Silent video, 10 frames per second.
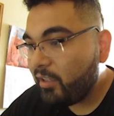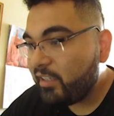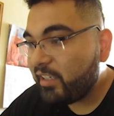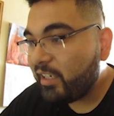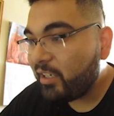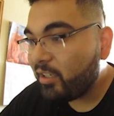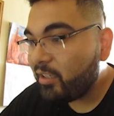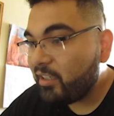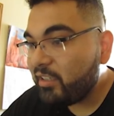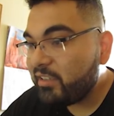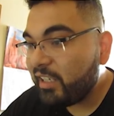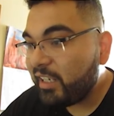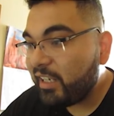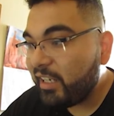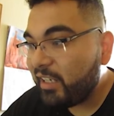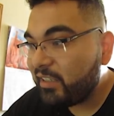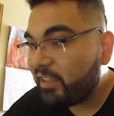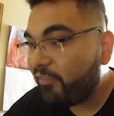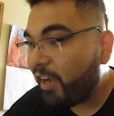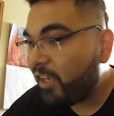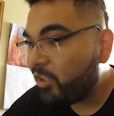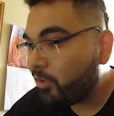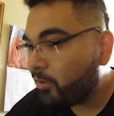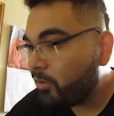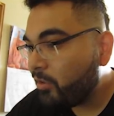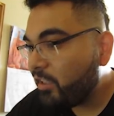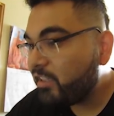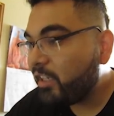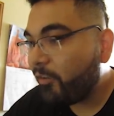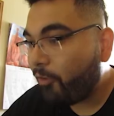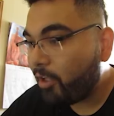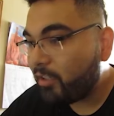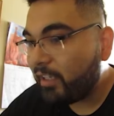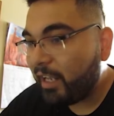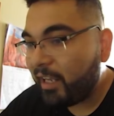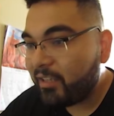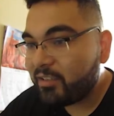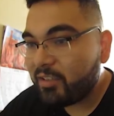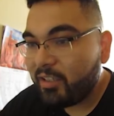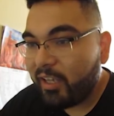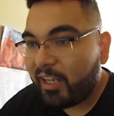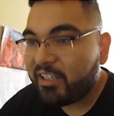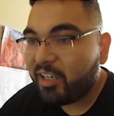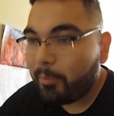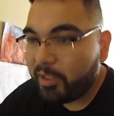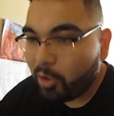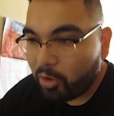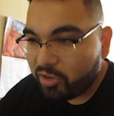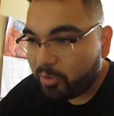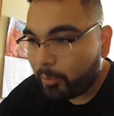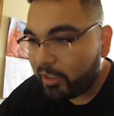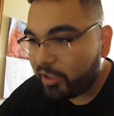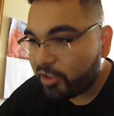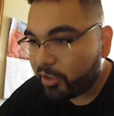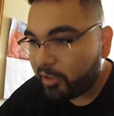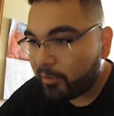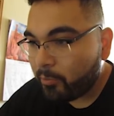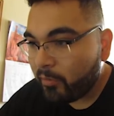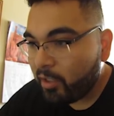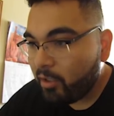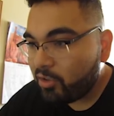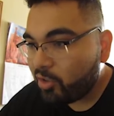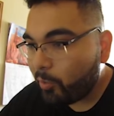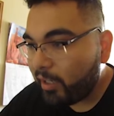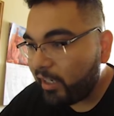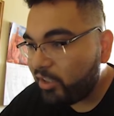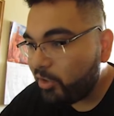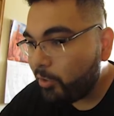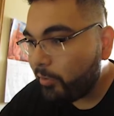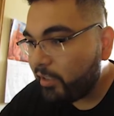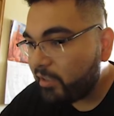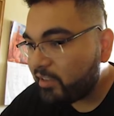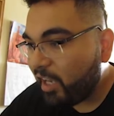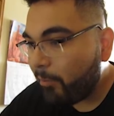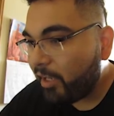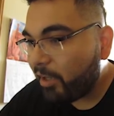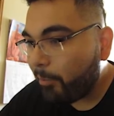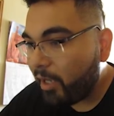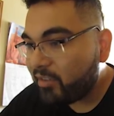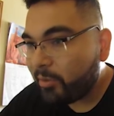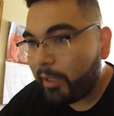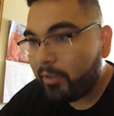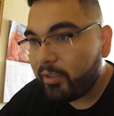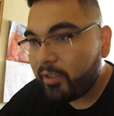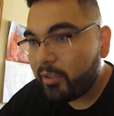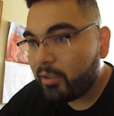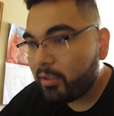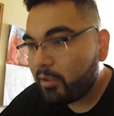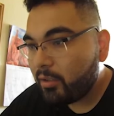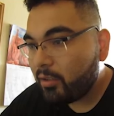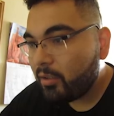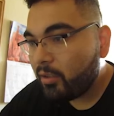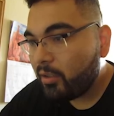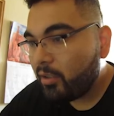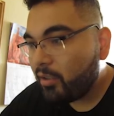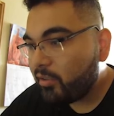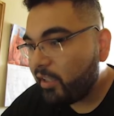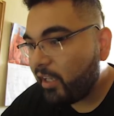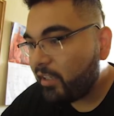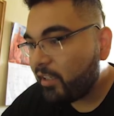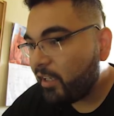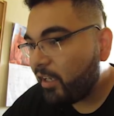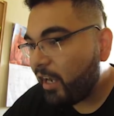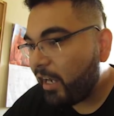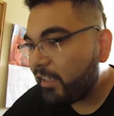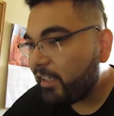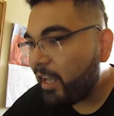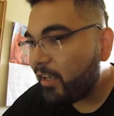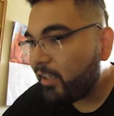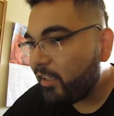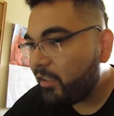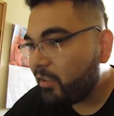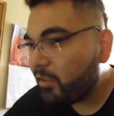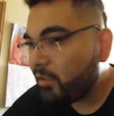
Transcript: It's gonna cut the vinyl. It's gonna follow the lines. And it's gonna be noticeable on the shirt. So what I do is, I make a box around it. Then I lock it.